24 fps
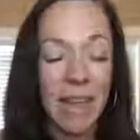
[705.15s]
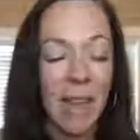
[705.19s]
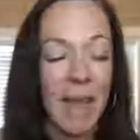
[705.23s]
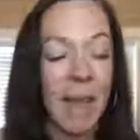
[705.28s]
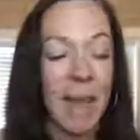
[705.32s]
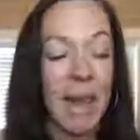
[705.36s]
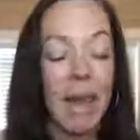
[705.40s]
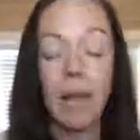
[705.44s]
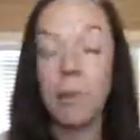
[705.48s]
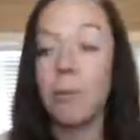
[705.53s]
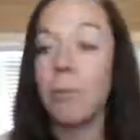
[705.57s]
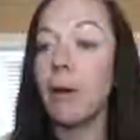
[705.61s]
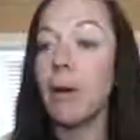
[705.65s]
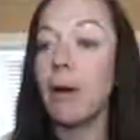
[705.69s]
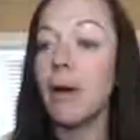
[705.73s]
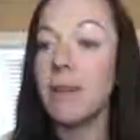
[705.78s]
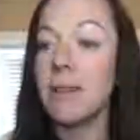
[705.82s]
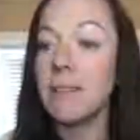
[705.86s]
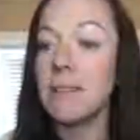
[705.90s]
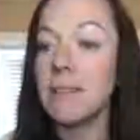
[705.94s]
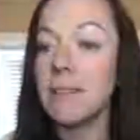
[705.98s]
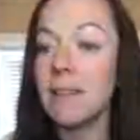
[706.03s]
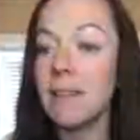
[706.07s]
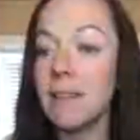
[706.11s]
And I
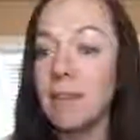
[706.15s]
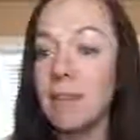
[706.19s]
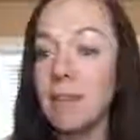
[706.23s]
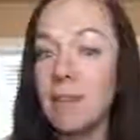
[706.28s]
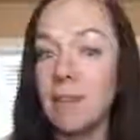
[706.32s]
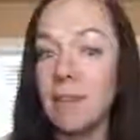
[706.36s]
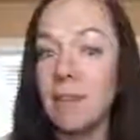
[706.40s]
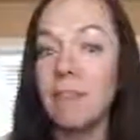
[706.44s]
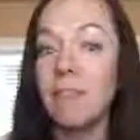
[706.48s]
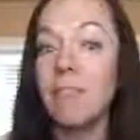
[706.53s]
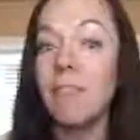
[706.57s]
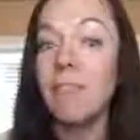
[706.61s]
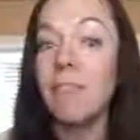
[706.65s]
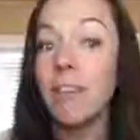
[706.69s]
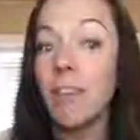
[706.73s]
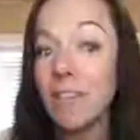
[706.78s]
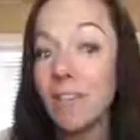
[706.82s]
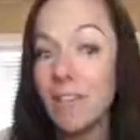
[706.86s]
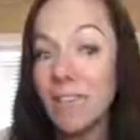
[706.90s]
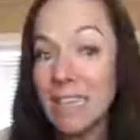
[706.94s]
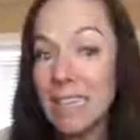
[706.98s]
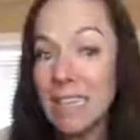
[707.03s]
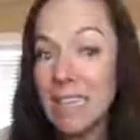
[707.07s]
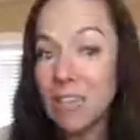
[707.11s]
put
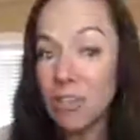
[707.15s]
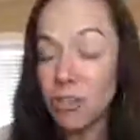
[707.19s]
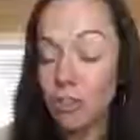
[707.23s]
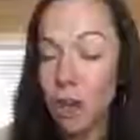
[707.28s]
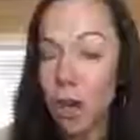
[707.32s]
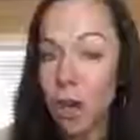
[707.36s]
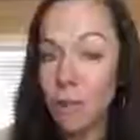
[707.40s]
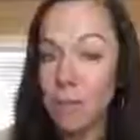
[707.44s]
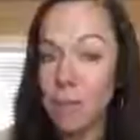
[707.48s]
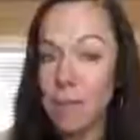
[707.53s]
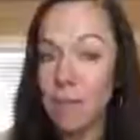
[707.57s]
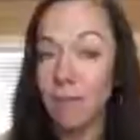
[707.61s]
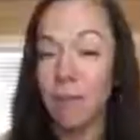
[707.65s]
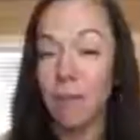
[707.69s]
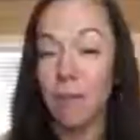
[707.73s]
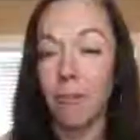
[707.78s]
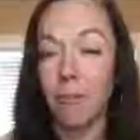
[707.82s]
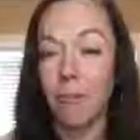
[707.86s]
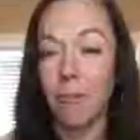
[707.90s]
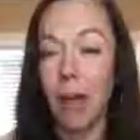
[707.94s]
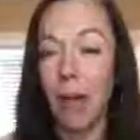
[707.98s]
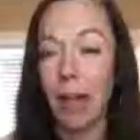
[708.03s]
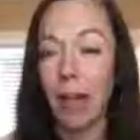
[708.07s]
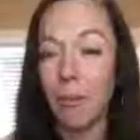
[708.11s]
15 drops of the
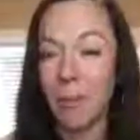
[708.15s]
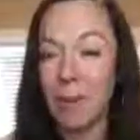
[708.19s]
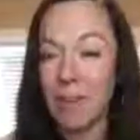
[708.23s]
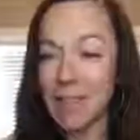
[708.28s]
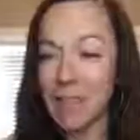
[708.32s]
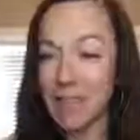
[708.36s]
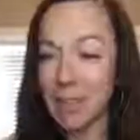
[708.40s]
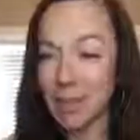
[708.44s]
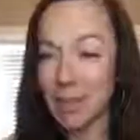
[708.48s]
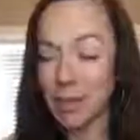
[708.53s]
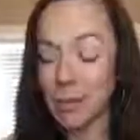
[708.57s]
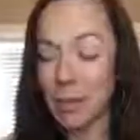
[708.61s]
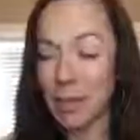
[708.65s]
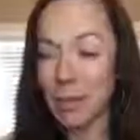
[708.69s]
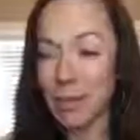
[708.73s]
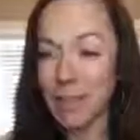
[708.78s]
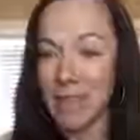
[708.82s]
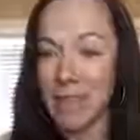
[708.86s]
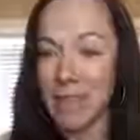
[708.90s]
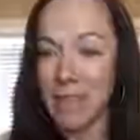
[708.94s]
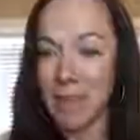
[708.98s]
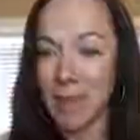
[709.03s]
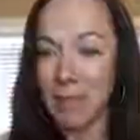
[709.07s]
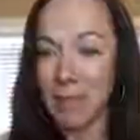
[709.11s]
following essential oils
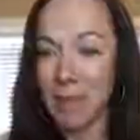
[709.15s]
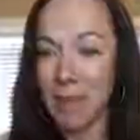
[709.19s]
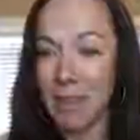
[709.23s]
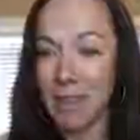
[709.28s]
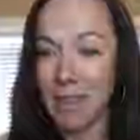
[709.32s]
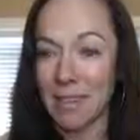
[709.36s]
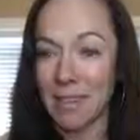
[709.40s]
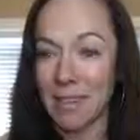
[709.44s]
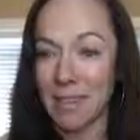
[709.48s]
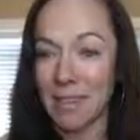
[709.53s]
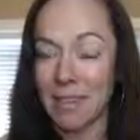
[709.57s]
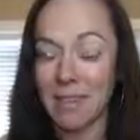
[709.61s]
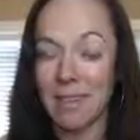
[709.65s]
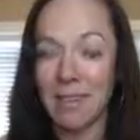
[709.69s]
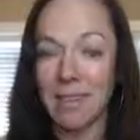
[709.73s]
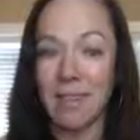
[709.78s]
in this blend: